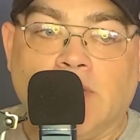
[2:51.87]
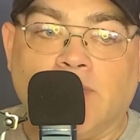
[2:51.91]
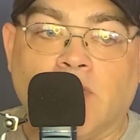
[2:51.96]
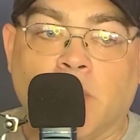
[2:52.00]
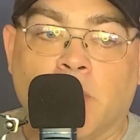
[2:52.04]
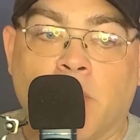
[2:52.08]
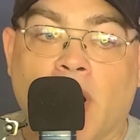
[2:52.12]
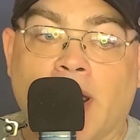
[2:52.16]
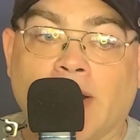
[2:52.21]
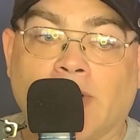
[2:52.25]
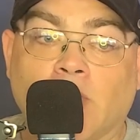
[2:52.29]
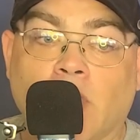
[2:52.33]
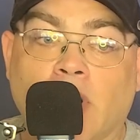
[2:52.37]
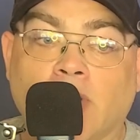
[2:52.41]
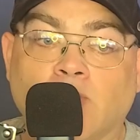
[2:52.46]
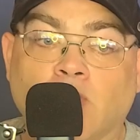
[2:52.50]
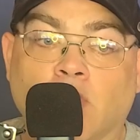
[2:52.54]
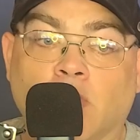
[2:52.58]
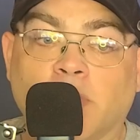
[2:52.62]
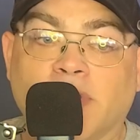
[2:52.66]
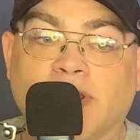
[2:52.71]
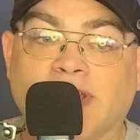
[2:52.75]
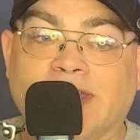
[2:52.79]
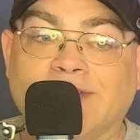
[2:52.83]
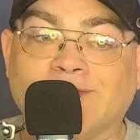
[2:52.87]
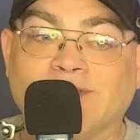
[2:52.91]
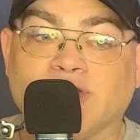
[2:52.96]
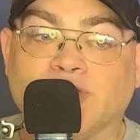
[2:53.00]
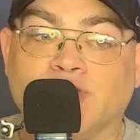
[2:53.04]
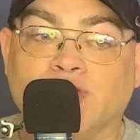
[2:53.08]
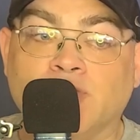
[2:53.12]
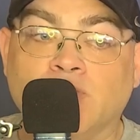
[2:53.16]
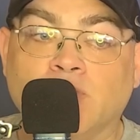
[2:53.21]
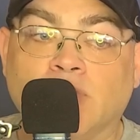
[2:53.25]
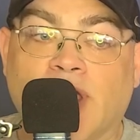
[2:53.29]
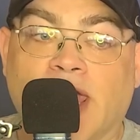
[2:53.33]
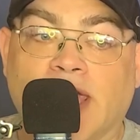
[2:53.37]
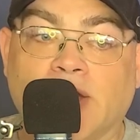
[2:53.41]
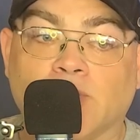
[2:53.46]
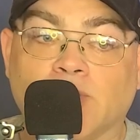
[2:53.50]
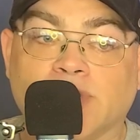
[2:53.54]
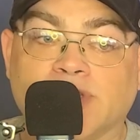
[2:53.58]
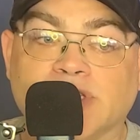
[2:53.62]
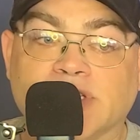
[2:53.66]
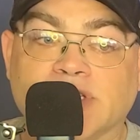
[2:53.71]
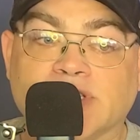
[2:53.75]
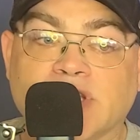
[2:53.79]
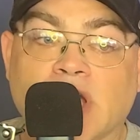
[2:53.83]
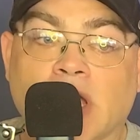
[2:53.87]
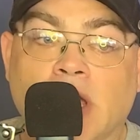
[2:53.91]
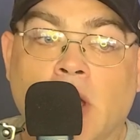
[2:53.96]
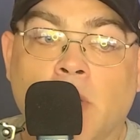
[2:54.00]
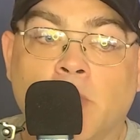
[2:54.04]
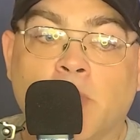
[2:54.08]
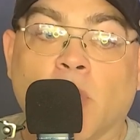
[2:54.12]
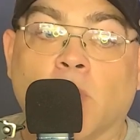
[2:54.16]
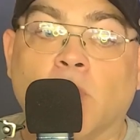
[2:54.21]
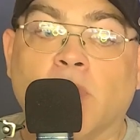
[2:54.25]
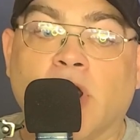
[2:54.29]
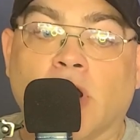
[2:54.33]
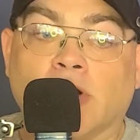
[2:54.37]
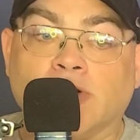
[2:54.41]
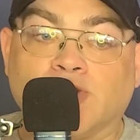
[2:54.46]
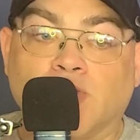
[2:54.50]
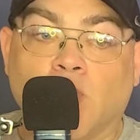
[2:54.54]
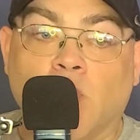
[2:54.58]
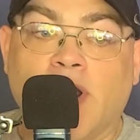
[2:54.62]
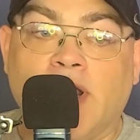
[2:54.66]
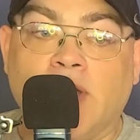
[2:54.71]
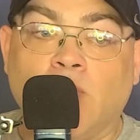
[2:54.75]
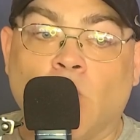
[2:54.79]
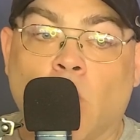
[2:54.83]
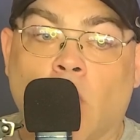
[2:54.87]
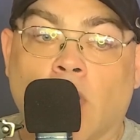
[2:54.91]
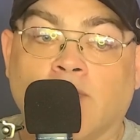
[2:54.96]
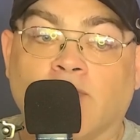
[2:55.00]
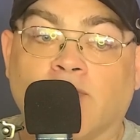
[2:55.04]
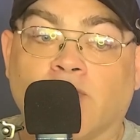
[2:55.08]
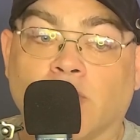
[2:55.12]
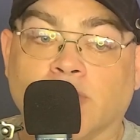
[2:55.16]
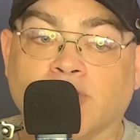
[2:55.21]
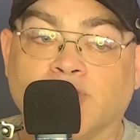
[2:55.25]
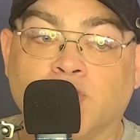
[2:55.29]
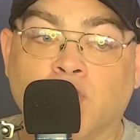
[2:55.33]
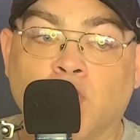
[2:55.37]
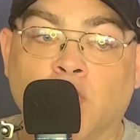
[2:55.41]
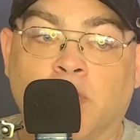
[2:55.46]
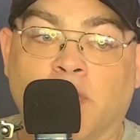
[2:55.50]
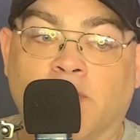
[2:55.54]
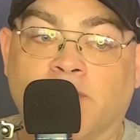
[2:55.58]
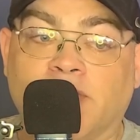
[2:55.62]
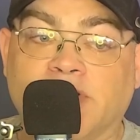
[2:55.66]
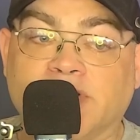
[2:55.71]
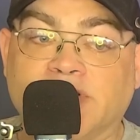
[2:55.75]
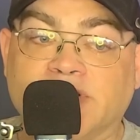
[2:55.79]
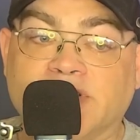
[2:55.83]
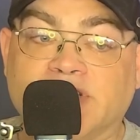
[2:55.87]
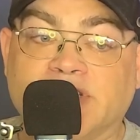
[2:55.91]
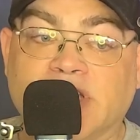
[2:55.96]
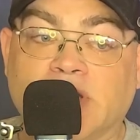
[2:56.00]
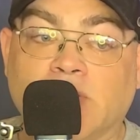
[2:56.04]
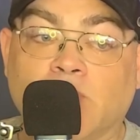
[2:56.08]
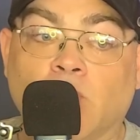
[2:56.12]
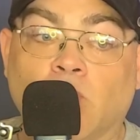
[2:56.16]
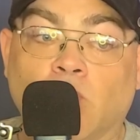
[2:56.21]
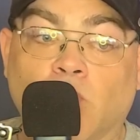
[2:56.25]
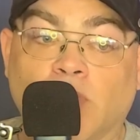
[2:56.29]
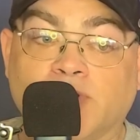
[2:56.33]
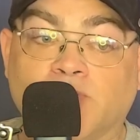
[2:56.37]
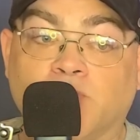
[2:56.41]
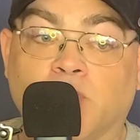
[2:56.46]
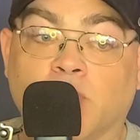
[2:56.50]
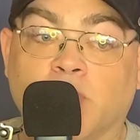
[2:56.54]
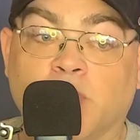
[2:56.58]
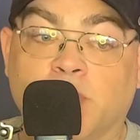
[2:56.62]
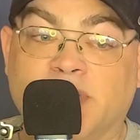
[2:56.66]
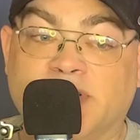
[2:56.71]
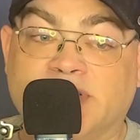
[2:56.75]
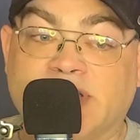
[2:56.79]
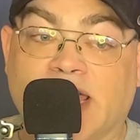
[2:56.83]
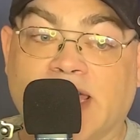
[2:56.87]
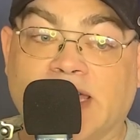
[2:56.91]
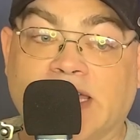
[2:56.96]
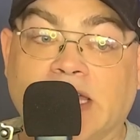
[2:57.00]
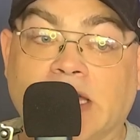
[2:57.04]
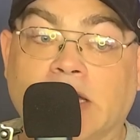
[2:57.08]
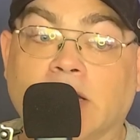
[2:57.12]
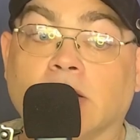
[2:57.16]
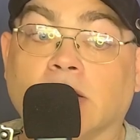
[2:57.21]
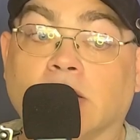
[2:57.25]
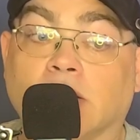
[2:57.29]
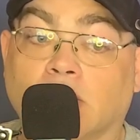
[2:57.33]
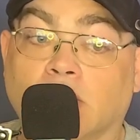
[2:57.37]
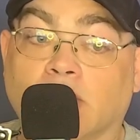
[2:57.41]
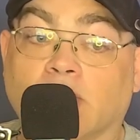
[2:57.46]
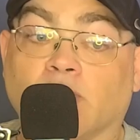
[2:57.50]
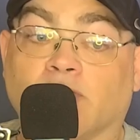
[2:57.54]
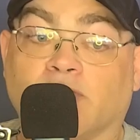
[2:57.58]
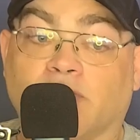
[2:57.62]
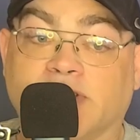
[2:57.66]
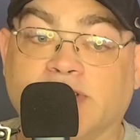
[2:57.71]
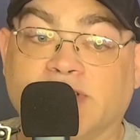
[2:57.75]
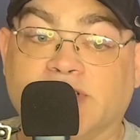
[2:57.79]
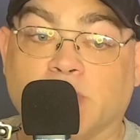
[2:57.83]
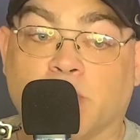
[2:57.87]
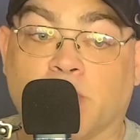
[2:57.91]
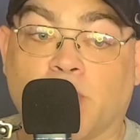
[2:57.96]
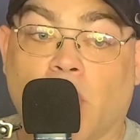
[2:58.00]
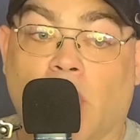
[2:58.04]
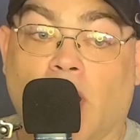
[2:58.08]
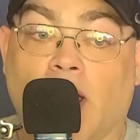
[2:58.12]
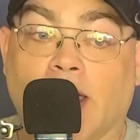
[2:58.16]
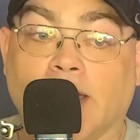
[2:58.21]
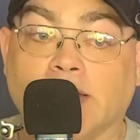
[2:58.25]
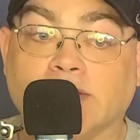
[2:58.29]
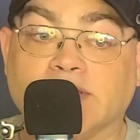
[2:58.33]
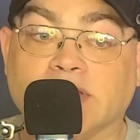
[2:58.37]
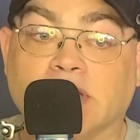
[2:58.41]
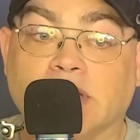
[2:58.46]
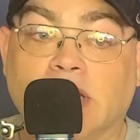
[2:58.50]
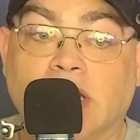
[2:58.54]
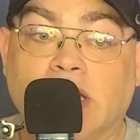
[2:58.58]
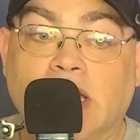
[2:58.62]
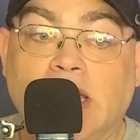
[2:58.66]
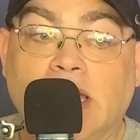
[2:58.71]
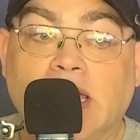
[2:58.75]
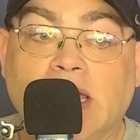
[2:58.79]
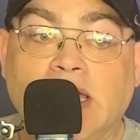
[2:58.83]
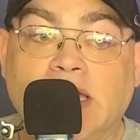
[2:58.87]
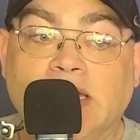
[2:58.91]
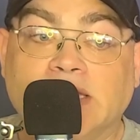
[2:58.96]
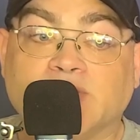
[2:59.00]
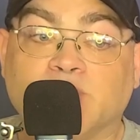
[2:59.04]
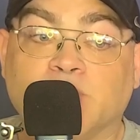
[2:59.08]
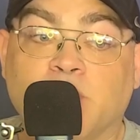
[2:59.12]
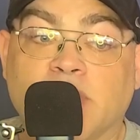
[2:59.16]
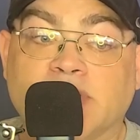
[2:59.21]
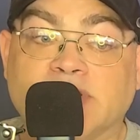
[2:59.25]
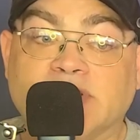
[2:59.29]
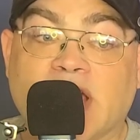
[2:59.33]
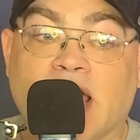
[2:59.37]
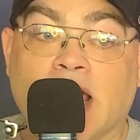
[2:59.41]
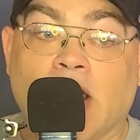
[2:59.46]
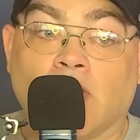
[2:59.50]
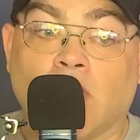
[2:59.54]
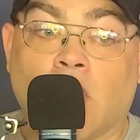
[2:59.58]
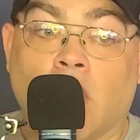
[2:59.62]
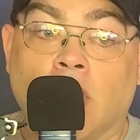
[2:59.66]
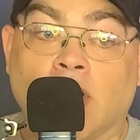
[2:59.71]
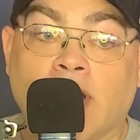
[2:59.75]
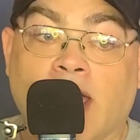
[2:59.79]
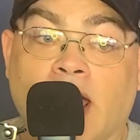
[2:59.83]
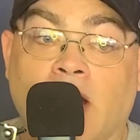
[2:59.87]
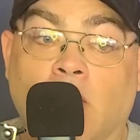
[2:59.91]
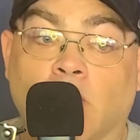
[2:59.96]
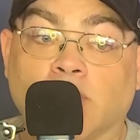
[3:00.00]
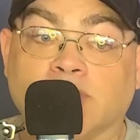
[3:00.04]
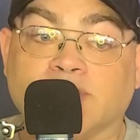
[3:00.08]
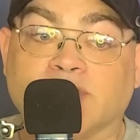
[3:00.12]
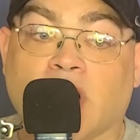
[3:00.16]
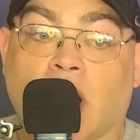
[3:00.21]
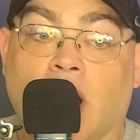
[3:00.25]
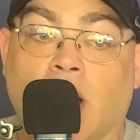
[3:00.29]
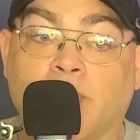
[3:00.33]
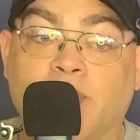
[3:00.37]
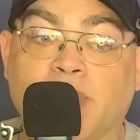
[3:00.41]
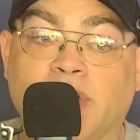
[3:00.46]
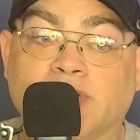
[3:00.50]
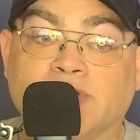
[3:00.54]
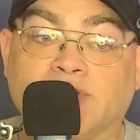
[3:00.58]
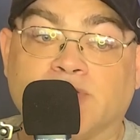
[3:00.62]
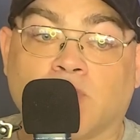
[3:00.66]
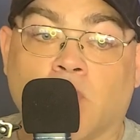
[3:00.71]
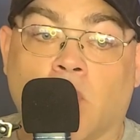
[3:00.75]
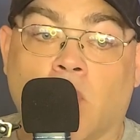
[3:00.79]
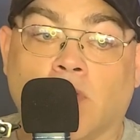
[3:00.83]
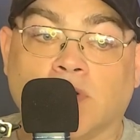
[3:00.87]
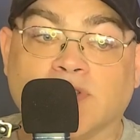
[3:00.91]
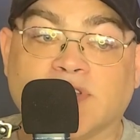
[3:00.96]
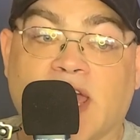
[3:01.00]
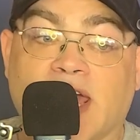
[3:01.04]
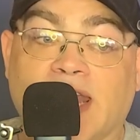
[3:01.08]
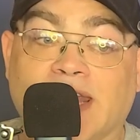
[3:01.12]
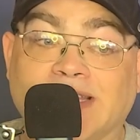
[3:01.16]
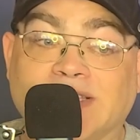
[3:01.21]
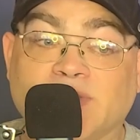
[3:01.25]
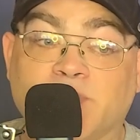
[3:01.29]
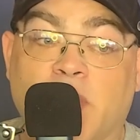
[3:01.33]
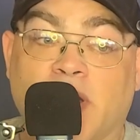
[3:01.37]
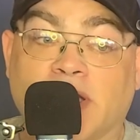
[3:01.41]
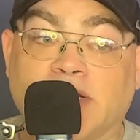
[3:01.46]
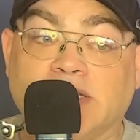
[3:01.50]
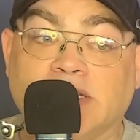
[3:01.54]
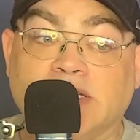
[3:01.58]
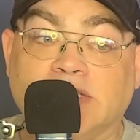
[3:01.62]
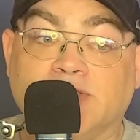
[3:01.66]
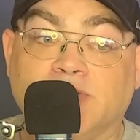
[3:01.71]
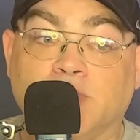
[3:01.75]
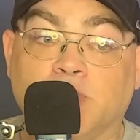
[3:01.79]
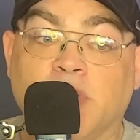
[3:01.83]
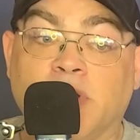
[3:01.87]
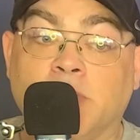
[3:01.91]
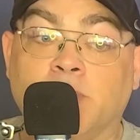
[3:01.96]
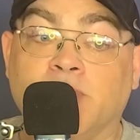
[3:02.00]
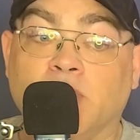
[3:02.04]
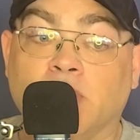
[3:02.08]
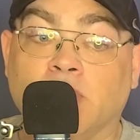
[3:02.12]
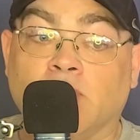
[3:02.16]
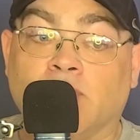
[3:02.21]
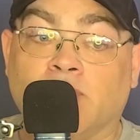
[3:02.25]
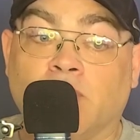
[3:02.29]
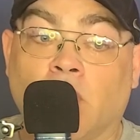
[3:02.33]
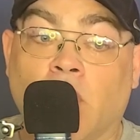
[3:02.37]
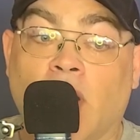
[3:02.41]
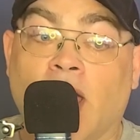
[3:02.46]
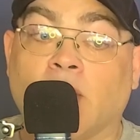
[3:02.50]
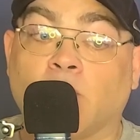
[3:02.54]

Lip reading: The background normally gives 2 languages, but we are trading one for a tool proficiency, which we will be taking calligraphy supplies. He spends long hours copying scrolls and expected to be beautiful